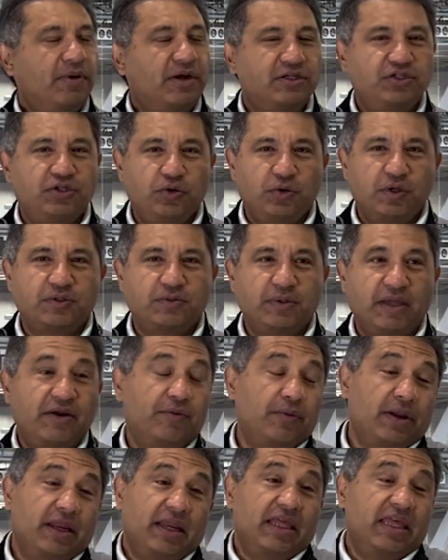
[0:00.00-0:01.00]
but it's too
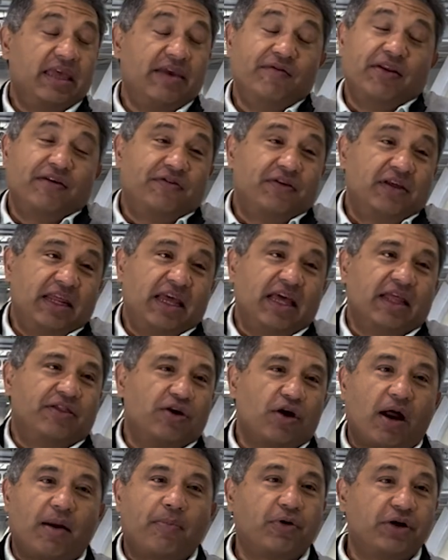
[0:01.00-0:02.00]
expensive. And even if you did,
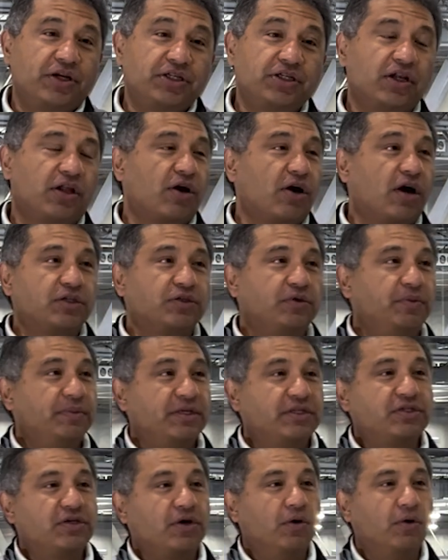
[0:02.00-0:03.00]
the operational cost would
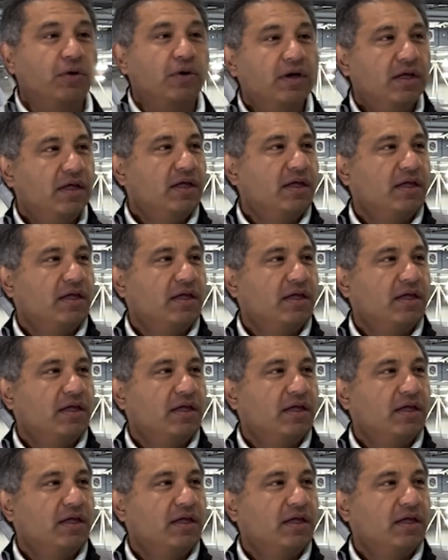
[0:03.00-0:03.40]
be so,